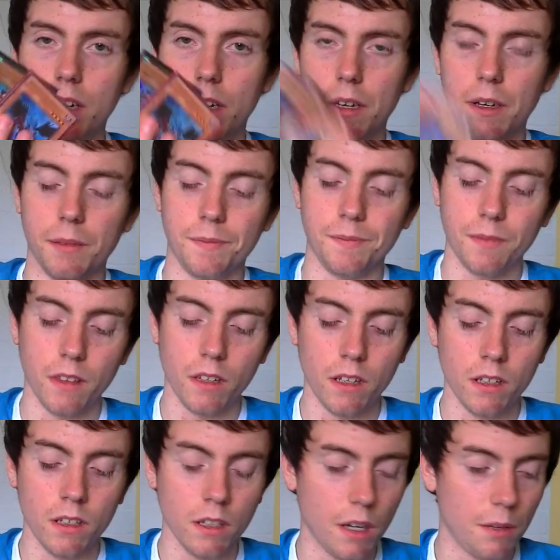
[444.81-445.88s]

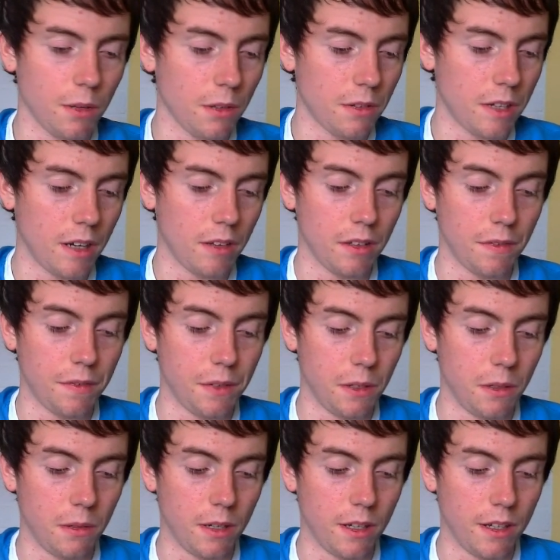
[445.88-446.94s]
I wrote down a
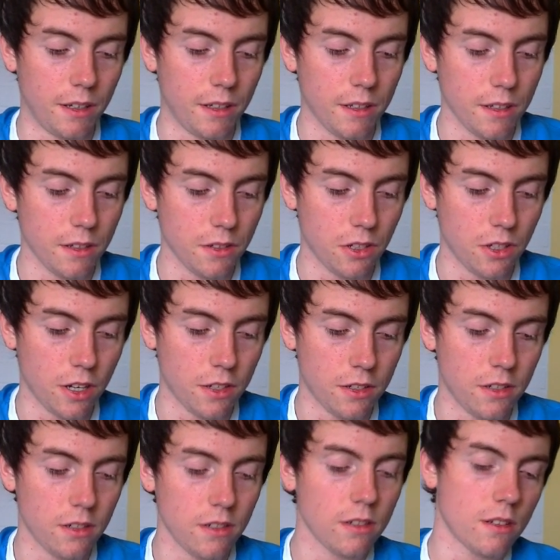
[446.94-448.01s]
few
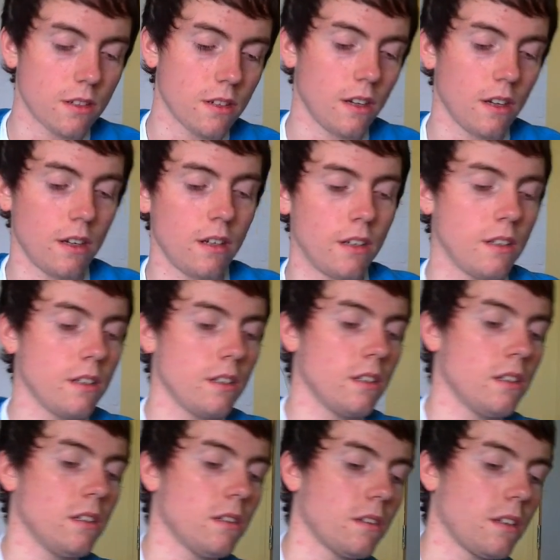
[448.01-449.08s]
suggestions
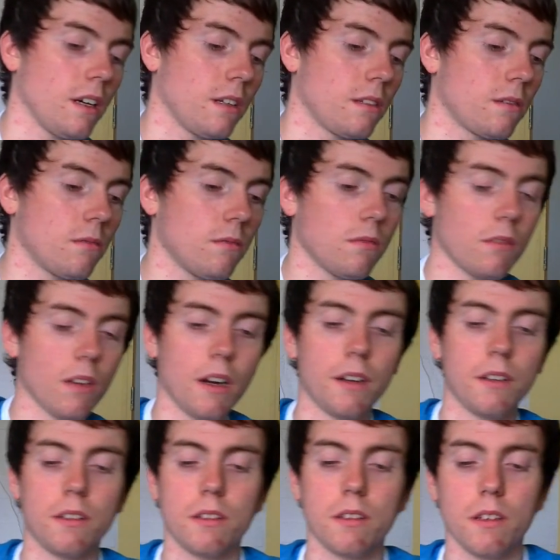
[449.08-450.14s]
that
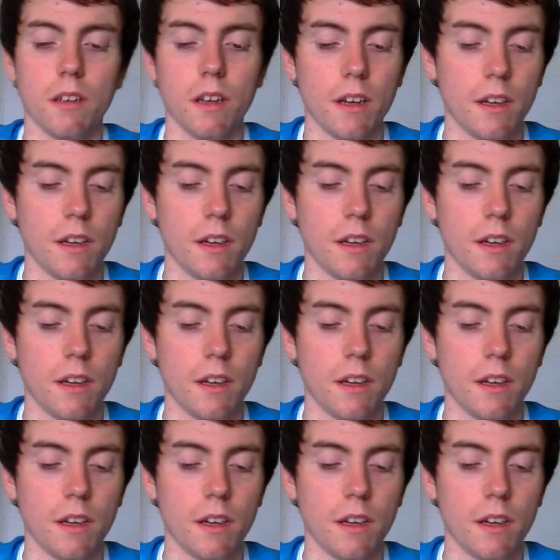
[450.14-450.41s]
aren't